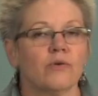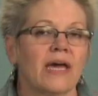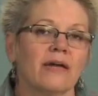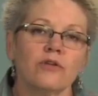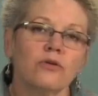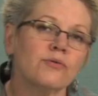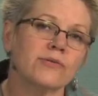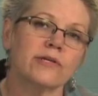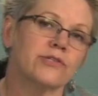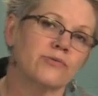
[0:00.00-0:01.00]
You can't use
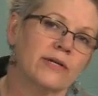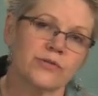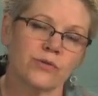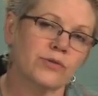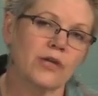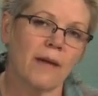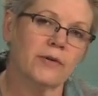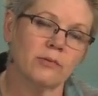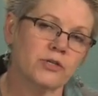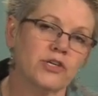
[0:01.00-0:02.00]
these threads through the top
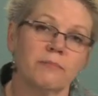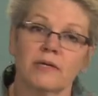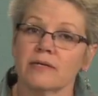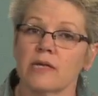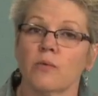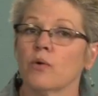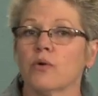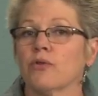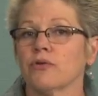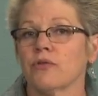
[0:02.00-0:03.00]
of your machine because they won't
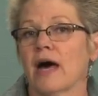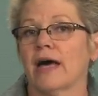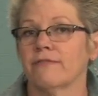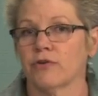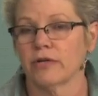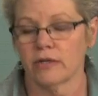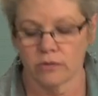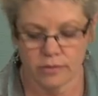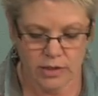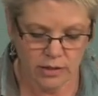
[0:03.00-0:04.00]
go through the eye of your
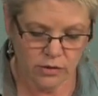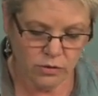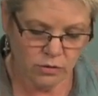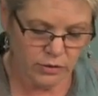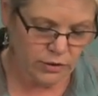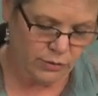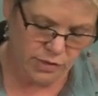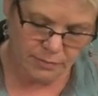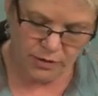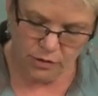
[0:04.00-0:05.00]
needle. You can only
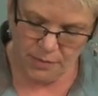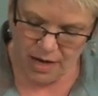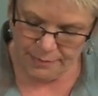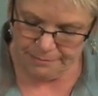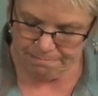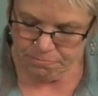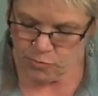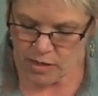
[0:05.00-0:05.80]
use them in your bobbin.